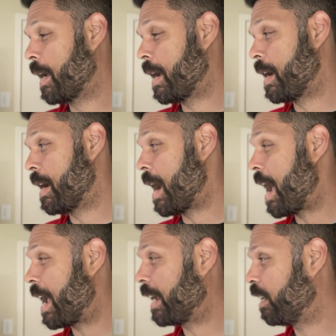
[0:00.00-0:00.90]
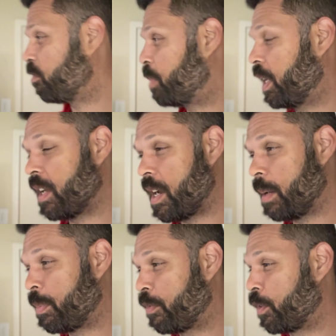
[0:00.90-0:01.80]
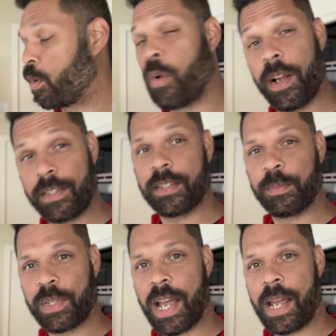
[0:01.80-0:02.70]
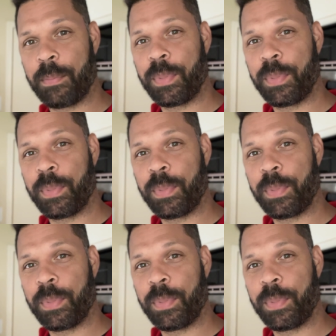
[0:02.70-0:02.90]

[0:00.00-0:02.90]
I have been up for quite some time